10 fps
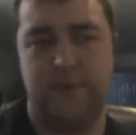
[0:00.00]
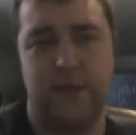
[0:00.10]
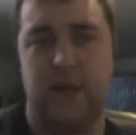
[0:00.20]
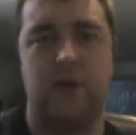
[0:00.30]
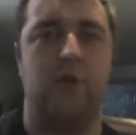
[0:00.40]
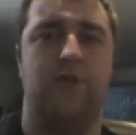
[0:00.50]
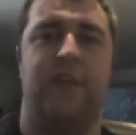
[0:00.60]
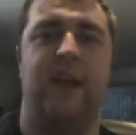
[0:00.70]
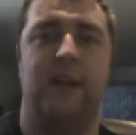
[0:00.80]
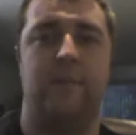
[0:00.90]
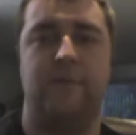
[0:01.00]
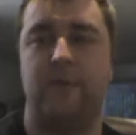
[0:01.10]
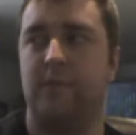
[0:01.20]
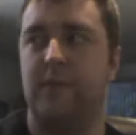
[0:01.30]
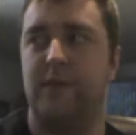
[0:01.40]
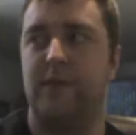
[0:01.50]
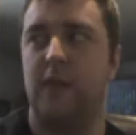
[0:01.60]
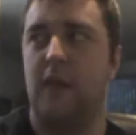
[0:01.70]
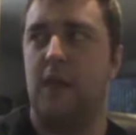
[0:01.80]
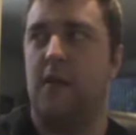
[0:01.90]
lot of girls like him for some reason.
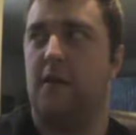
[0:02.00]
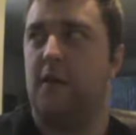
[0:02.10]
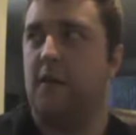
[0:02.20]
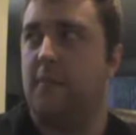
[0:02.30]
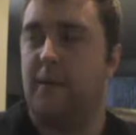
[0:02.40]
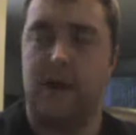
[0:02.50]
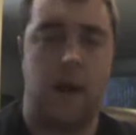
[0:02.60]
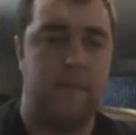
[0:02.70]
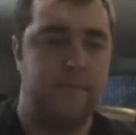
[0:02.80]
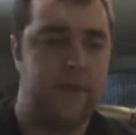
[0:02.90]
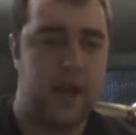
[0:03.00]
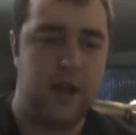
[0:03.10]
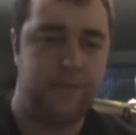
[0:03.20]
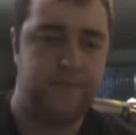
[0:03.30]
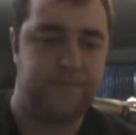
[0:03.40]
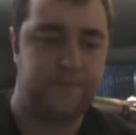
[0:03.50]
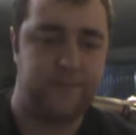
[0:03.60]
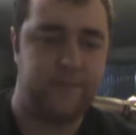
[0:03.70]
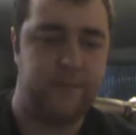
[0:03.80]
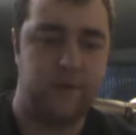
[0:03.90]
But yeah,
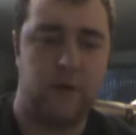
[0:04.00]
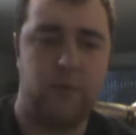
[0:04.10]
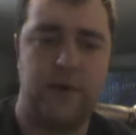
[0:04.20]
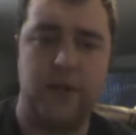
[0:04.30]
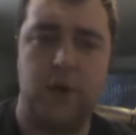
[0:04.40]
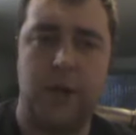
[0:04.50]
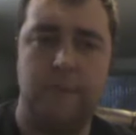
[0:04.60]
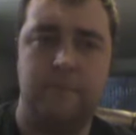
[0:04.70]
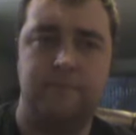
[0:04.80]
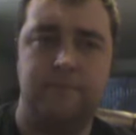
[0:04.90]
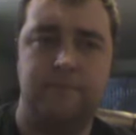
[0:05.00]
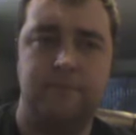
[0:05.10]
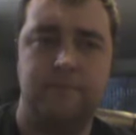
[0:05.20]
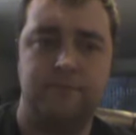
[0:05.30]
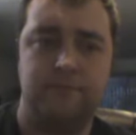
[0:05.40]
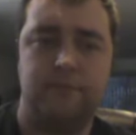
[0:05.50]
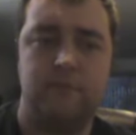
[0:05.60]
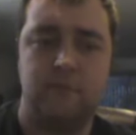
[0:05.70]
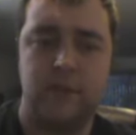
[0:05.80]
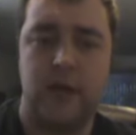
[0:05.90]
they're all pretty good.
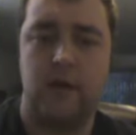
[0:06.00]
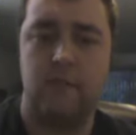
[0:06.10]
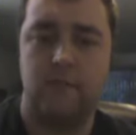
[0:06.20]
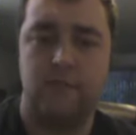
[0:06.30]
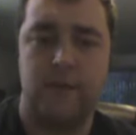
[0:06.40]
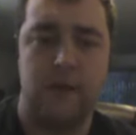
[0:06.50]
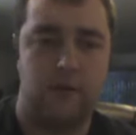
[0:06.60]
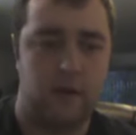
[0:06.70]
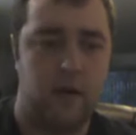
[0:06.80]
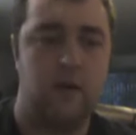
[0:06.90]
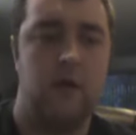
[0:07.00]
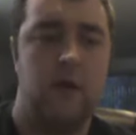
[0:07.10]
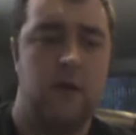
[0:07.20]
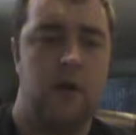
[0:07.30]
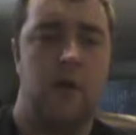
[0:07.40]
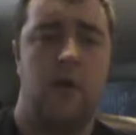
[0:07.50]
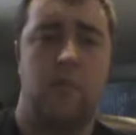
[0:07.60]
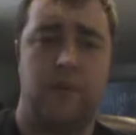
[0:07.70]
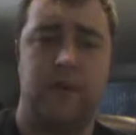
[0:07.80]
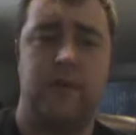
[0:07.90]
Yeah. They're all
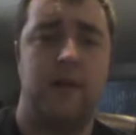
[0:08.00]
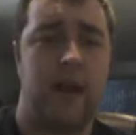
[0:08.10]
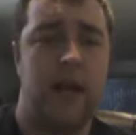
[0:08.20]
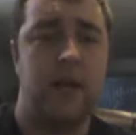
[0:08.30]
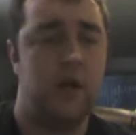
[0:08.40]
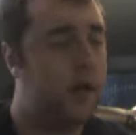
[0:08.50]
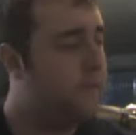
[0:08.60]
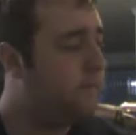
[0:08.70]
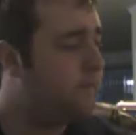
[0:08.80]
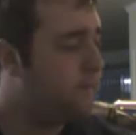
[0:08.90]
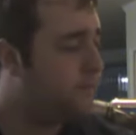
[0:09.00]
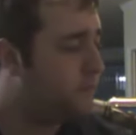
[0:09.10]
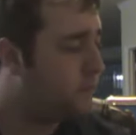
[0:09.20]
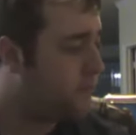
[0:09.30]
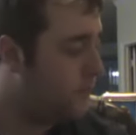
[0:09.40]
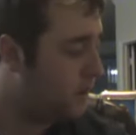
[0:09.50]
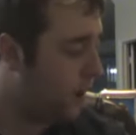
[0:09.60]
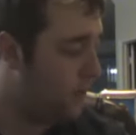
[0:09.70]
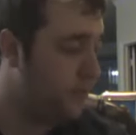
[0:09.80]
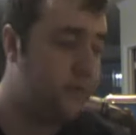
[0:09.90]
pretty dang good.
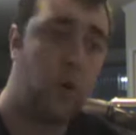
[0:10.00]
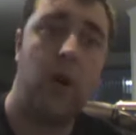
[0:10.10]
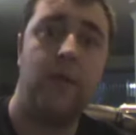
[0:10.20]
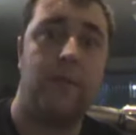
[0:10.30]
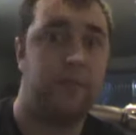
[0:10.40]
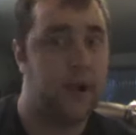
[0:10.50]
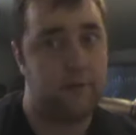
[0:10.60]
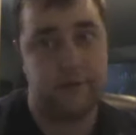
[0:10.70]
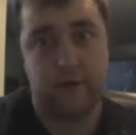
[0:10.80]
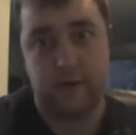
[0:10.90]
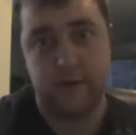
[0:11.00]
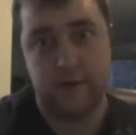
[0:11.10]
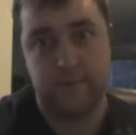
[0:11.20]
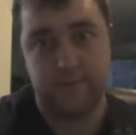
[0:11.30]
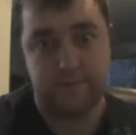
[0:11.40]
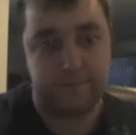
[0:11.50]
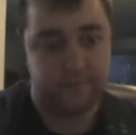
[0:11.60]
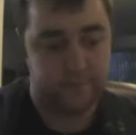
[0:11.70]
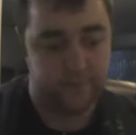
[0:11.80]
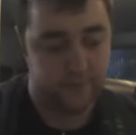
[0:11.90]
The story, the plot was awesome.
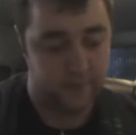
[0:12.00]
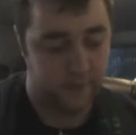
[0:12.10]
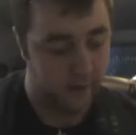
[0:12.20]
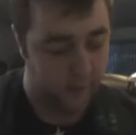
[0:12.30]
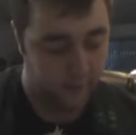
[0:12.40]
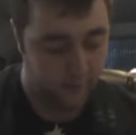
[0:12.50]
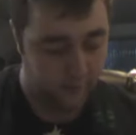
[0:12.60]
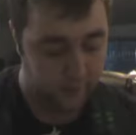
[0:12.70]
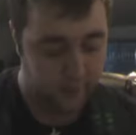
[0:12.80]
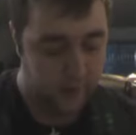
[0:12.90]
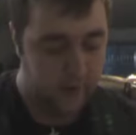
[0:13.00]
The